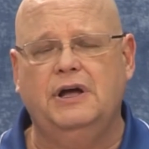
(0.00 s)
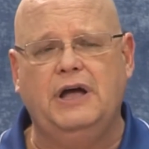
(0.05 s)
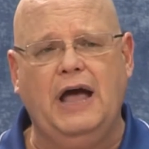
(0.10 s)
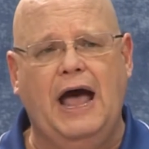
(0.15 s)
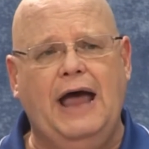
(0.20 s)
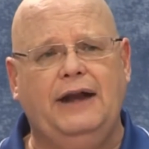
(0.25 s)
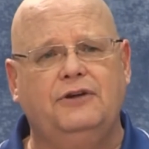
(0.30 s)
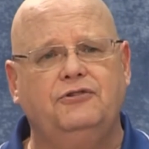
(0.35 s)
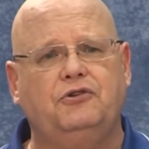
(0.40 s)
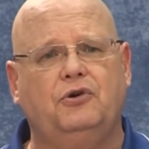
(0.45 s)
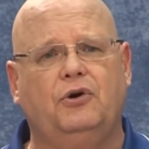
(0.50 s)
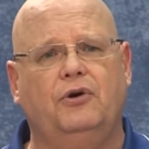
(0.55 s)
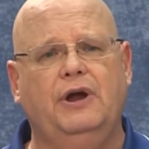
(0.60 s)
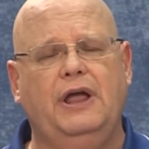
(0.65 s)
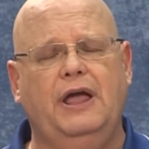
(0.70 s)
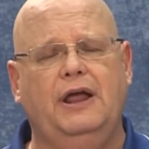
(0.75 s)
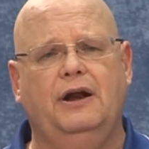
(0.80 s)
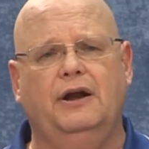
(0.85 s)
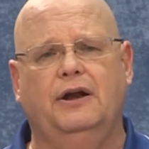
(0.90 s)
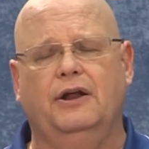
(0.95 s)
God has
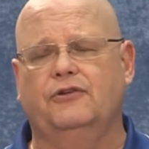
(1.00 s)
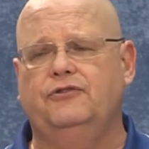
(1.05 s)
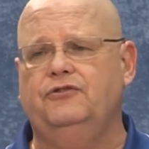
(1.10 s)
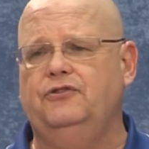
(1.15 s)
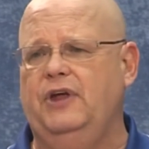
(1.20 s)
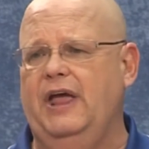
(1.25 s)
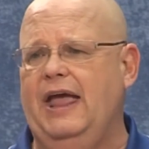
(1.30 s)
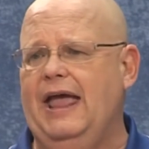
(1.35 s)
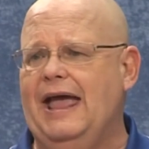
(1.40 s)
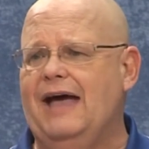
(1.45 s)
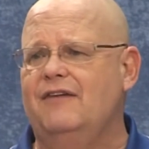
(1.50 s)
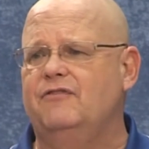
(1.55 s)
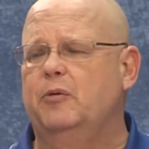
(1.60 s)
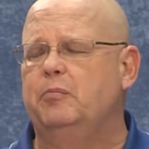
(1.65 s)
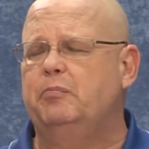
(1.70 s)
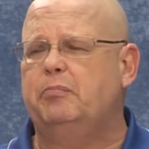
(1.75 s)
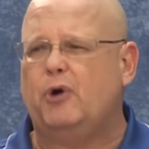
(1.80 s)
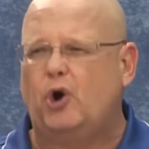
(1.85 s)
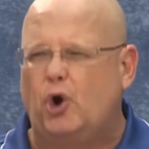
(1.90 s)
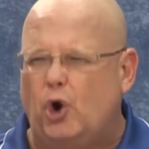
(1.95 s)
created us to have
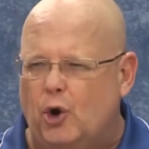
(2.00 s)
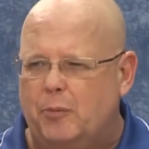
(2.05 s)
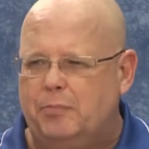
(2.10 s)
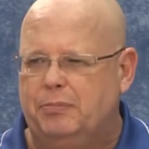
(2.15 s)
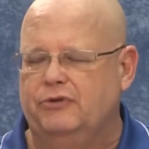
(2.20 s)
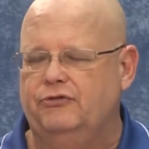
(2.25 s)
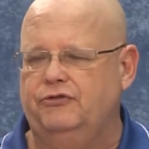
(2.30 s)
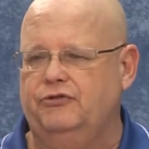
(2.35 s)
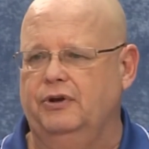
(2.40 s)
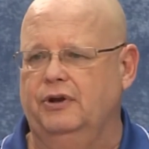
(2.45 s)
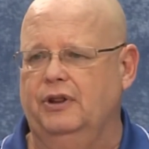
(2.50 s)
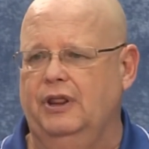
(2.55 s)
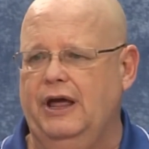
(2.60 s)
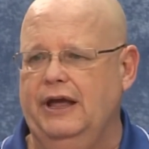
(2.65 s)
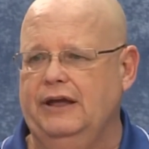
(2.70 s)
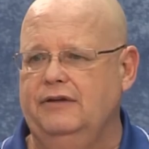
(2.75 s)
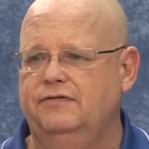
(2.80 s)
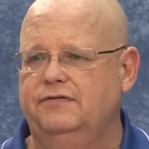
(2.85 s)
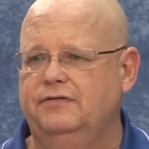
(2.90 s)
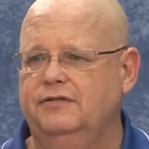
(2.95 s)
a purpose in
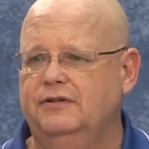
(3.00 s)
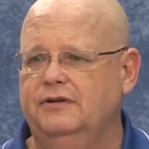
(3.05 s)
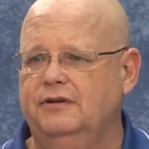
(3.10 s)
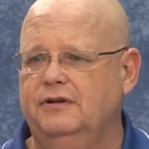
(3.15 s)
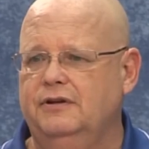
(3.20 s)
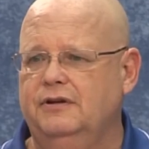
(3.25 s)
life.